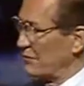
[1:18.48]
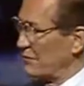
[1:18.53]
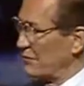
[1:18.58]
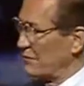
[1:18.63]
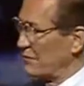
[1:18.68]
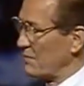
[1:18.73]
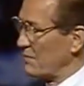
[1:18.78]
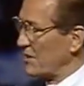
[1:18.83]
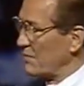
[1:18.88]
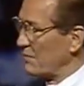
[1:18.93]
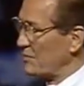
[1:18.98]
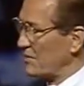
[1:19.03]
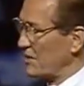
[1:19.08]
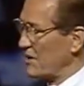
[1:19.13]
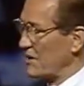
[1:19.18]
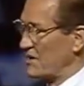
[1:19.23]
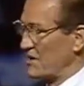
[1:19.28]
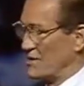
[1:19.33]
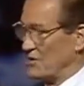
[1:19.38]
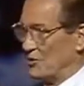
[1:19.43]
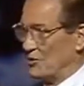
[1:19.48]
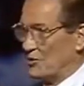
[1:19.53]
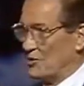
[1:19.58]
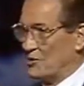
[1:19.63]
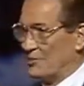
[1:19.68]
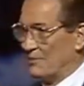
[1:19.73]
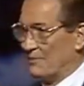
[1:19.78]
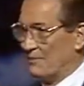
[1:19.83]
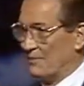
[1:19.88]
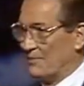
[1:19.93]
with a big
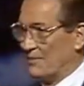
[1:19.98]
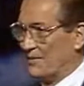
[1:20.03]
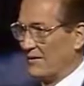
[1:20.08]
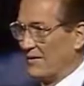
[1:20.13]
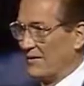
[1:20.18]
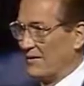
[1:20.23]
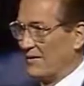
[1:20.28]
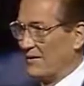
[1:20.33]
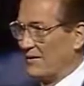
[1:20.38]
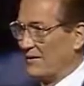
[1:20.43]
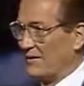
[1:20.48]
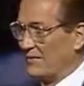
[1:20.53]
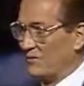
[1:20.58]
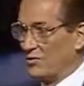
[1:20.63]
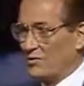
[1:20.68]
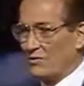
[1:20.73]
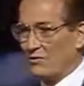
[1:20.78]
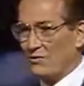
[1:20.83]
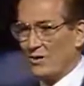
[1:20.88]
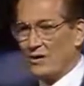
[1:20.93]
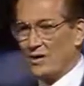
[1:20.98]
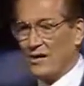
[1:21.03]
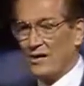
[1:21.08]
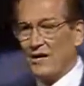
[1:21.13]
stage. First of all,